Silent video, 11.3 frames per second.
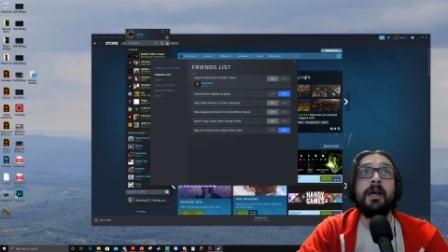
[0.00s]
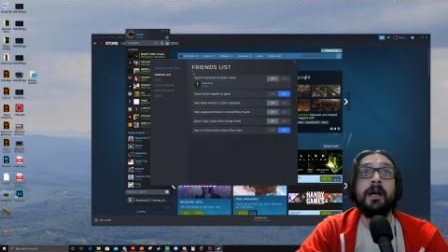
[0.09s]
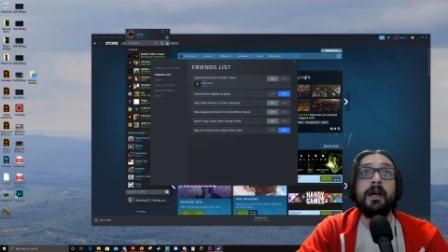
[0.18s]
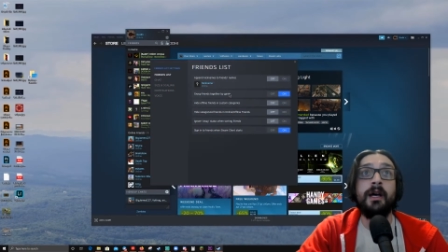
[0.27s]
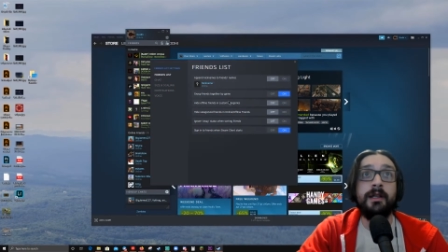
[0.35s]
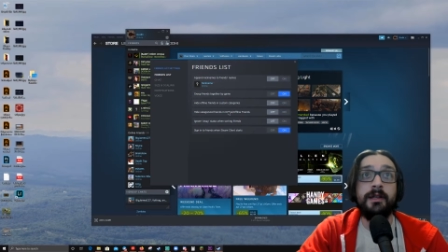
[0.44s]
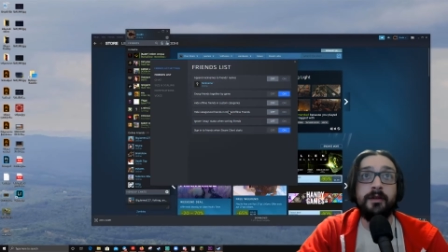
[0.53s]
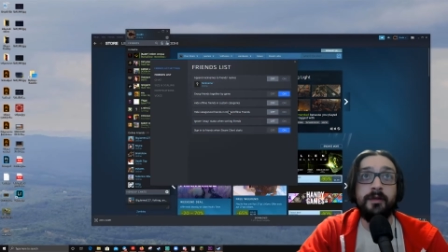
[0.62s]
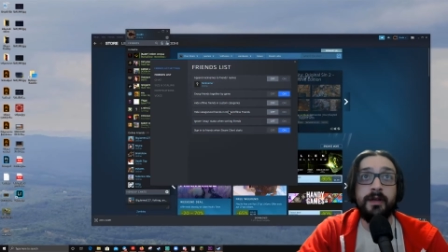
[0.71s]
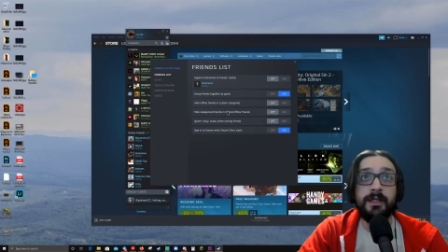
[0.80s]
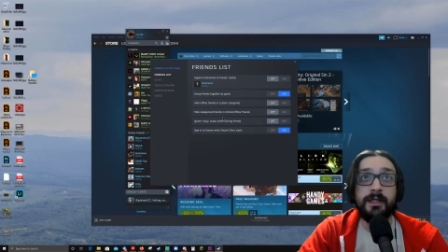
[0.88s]
And then your
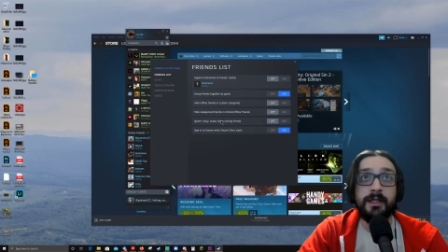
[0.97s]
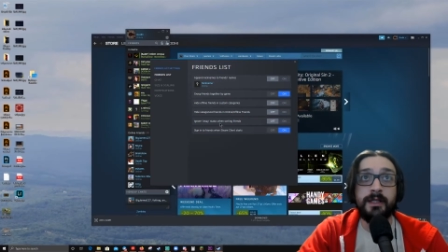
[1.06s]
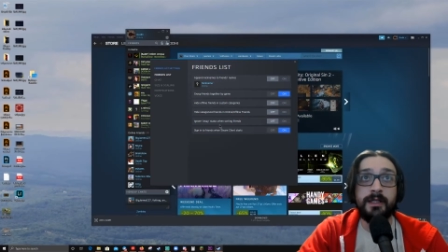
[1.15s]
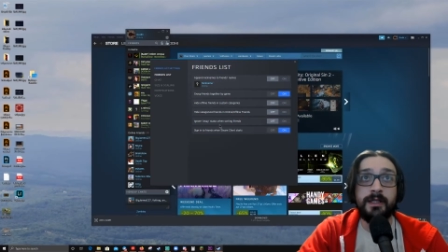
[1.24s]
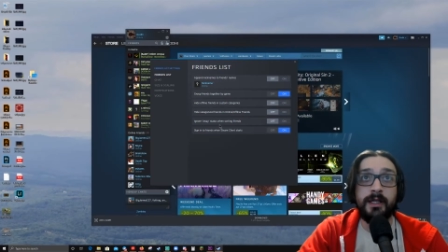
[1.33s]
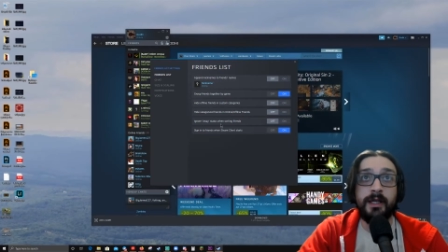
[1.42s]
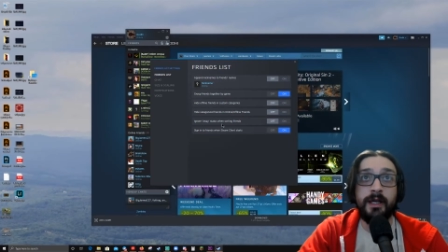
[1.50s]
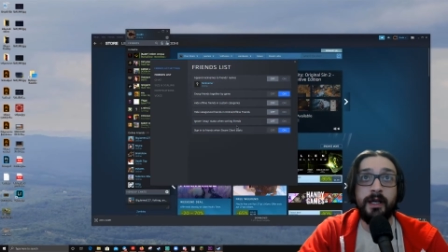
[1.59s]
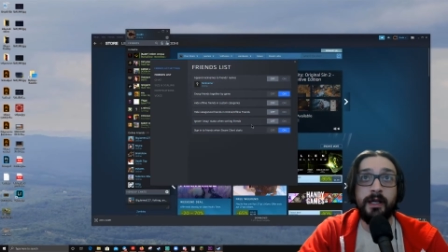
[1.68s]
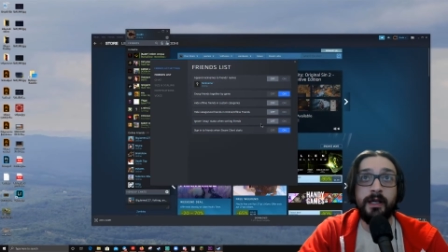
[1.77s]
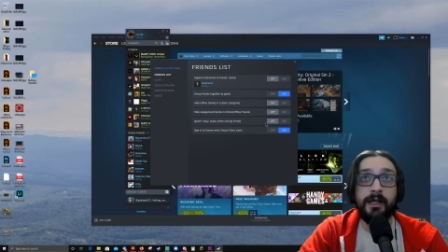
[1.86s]
friends list.
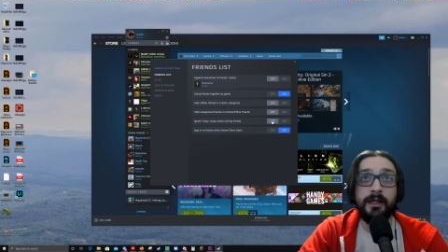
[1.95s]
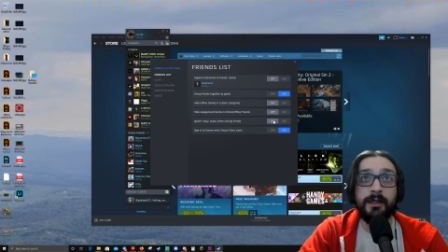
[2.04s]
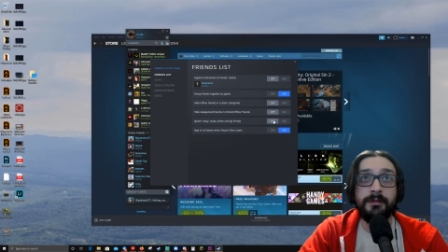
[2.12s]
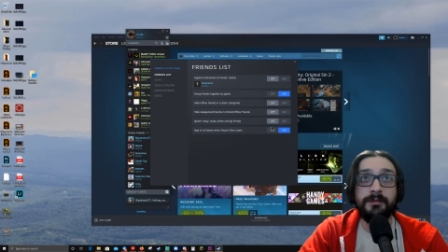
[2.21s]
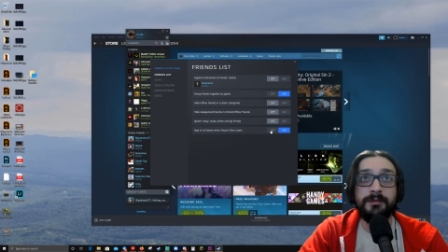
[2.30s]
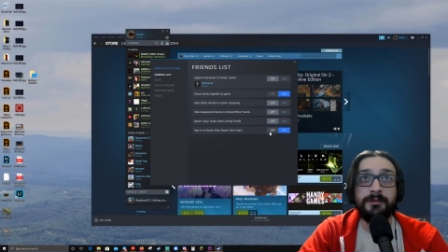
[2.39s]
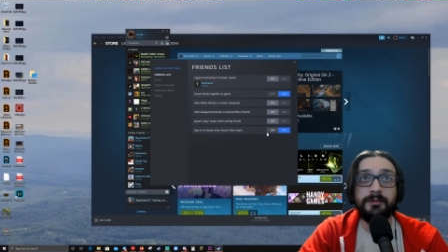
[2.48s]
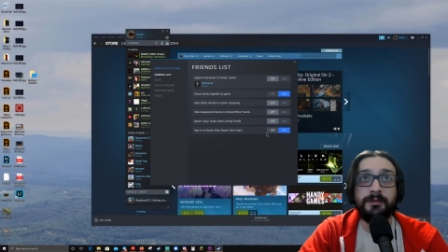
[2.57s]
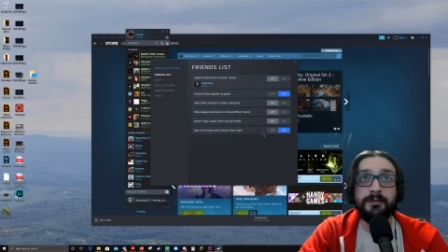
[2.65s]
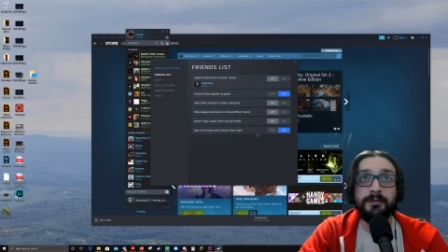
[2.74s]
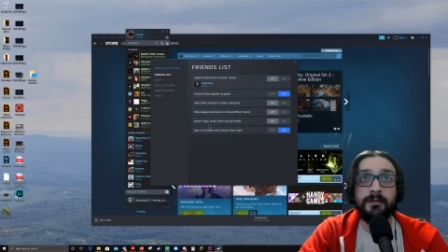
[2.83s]
Um,
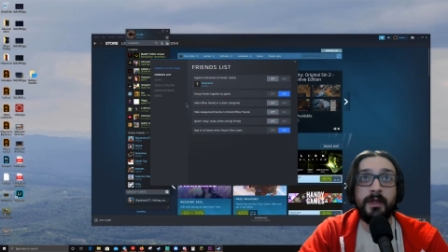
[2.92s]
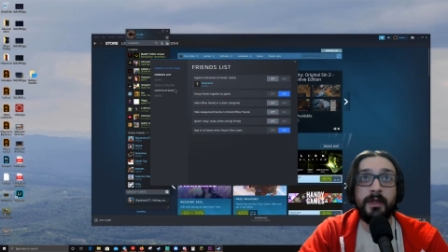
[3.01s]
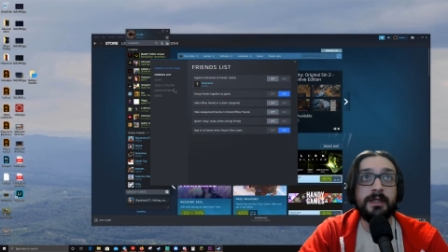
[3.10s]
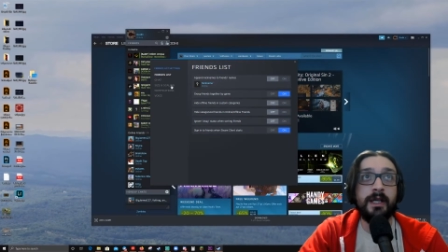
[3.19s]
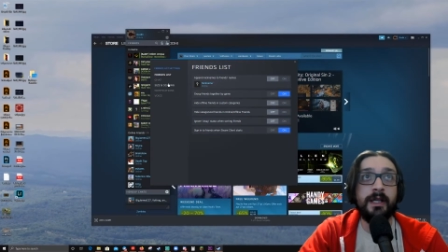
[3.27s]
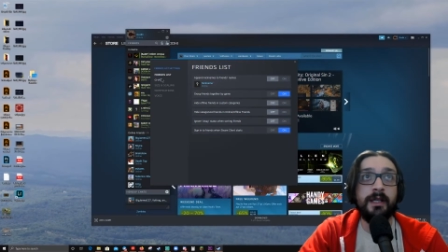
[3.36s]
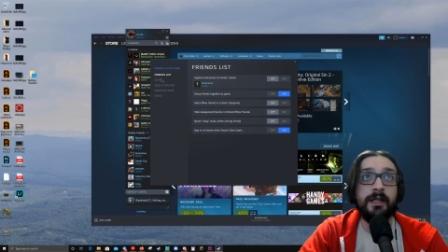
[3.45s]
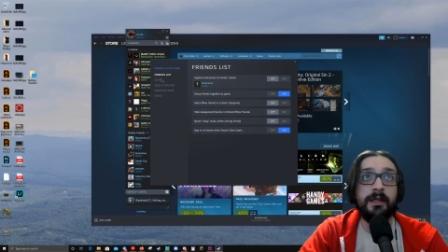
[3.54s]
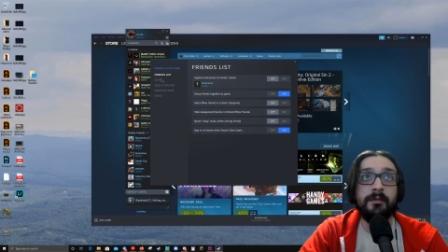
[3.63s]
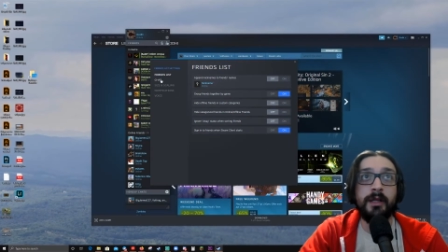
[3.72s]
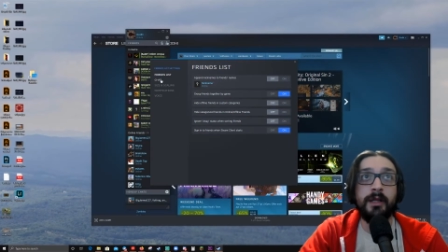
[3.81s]
sign
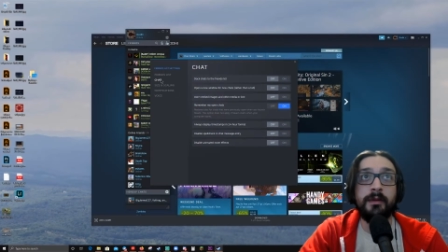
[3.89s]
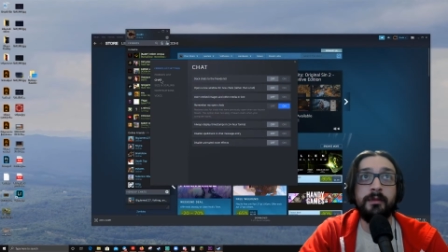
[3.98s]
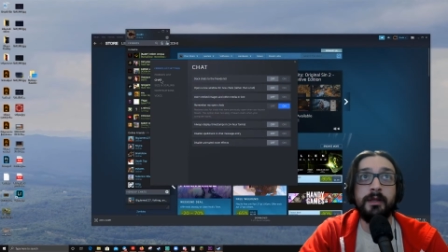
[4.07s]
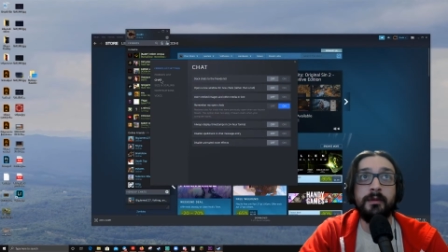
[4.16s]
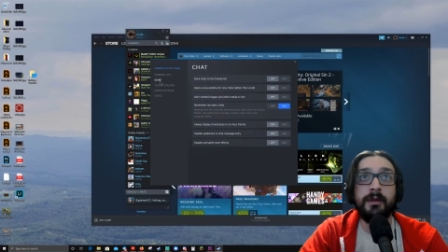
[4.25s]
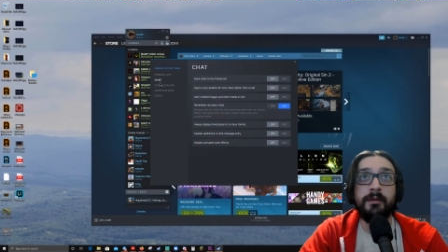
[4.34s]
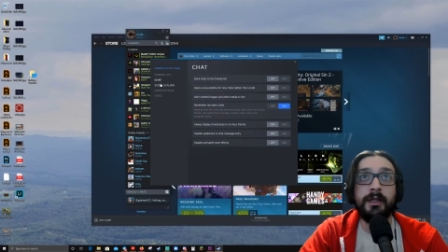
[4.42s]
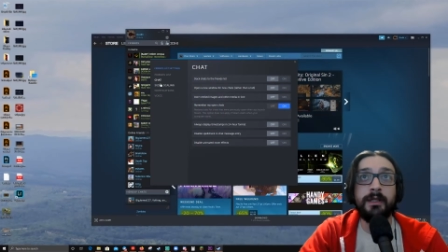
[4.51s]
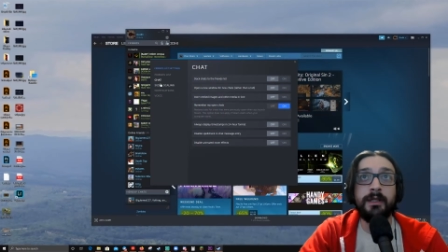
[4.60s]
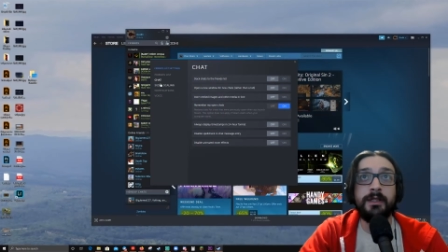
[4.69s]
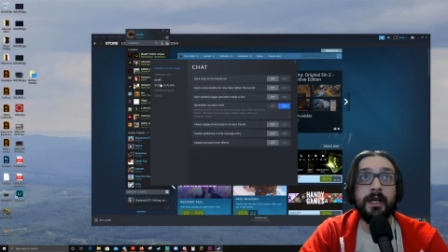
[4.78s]
in, blah, blah, blah, blah, blah.
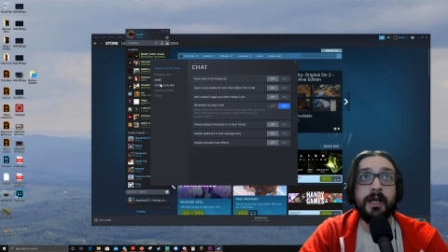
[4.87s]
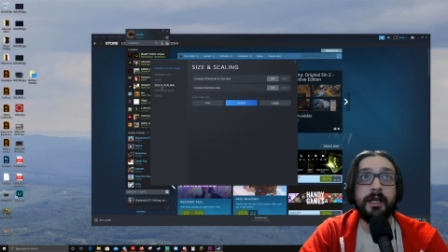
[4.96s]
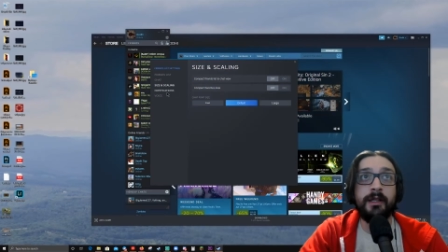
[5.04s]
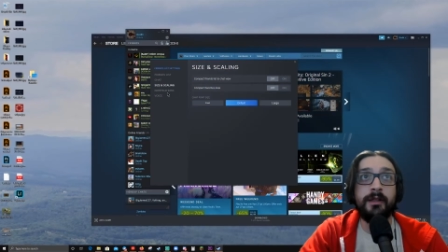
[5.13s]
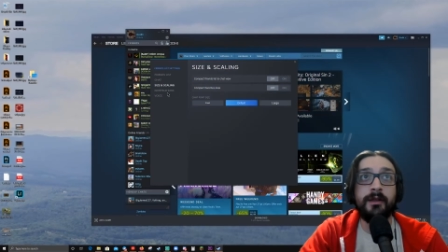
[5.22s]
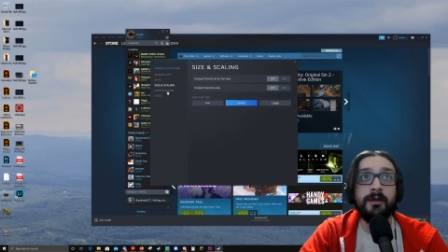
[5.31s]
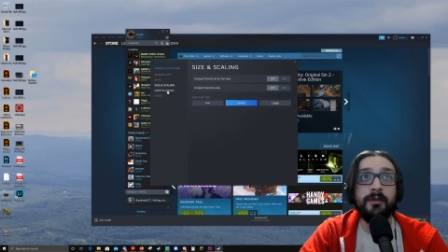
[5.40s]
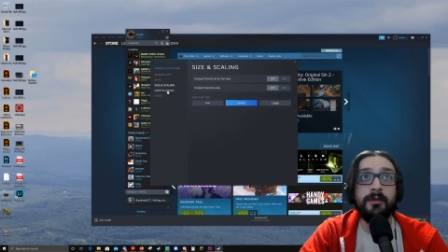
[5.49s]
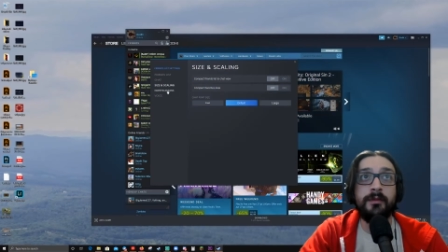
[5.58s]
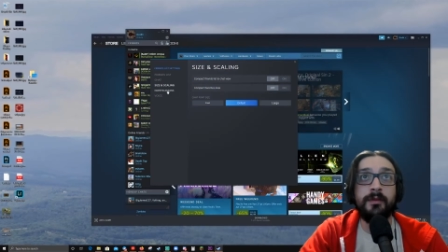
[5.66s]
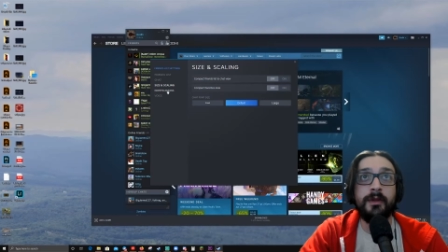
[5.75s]
Chat. Nope,
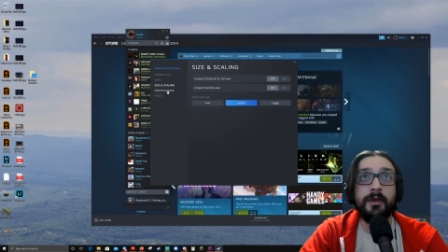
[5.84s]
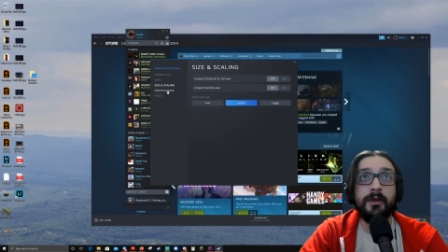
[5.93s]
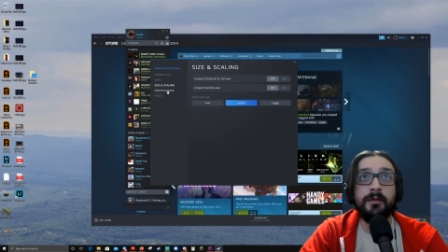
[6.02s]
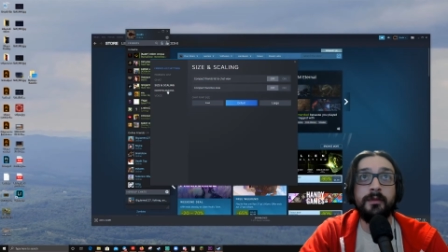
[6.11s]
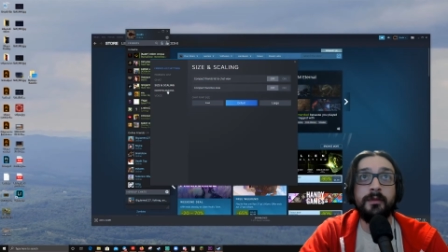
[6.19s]
nope.